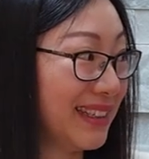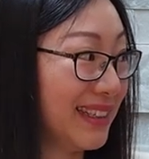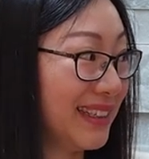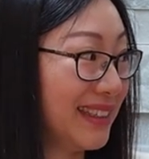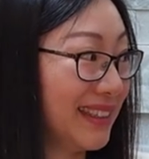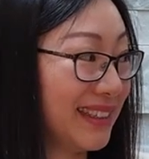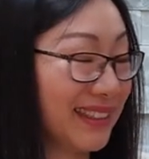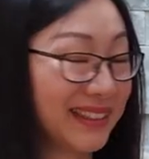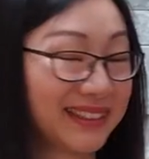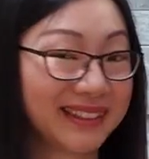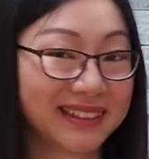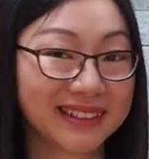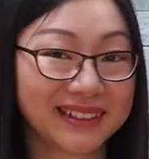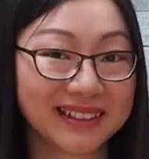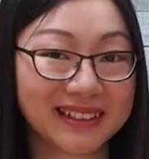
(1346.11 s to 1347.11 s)

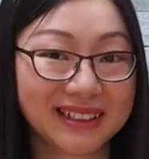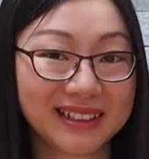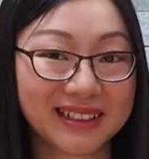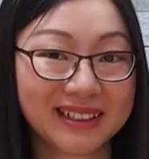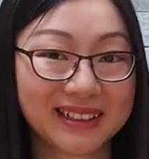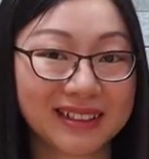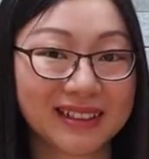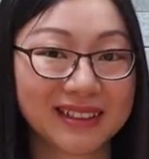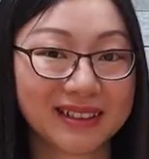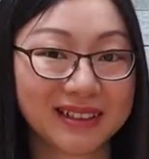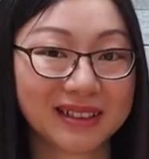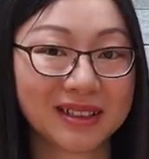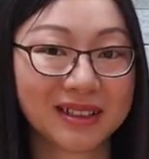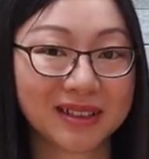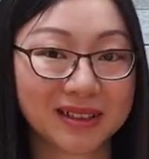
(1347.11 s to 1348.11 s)

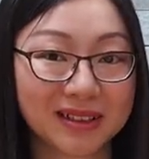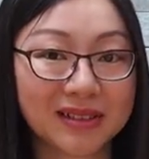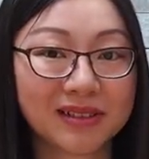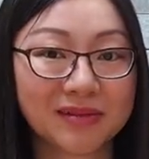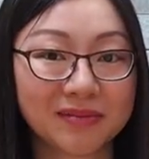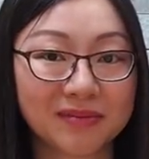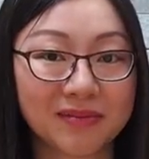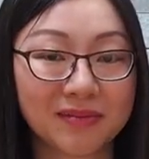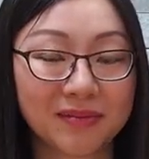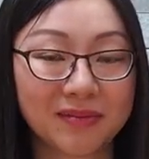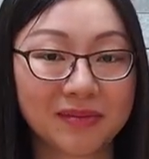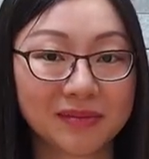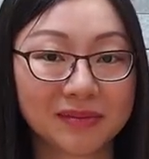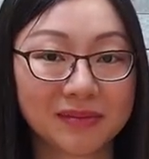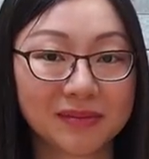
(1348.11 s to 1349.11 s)

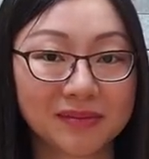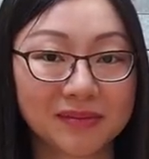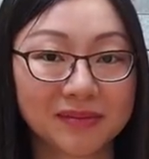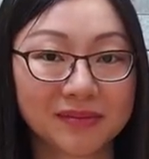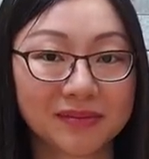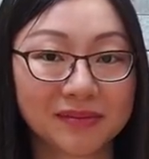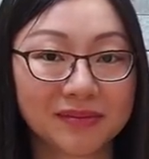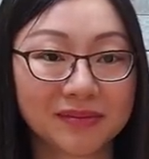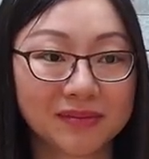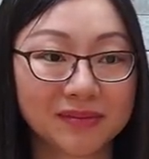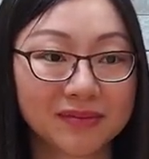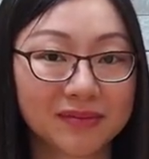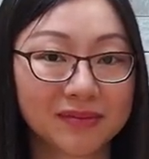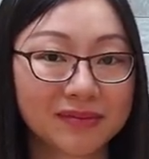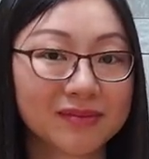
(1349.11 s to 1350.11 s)

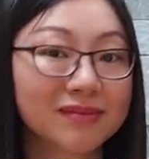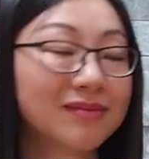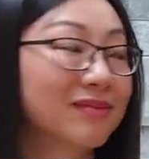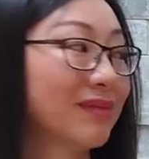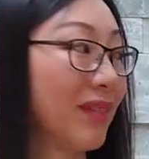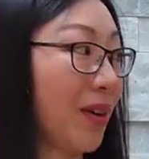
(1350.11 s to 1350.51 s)
The person shown says nothing.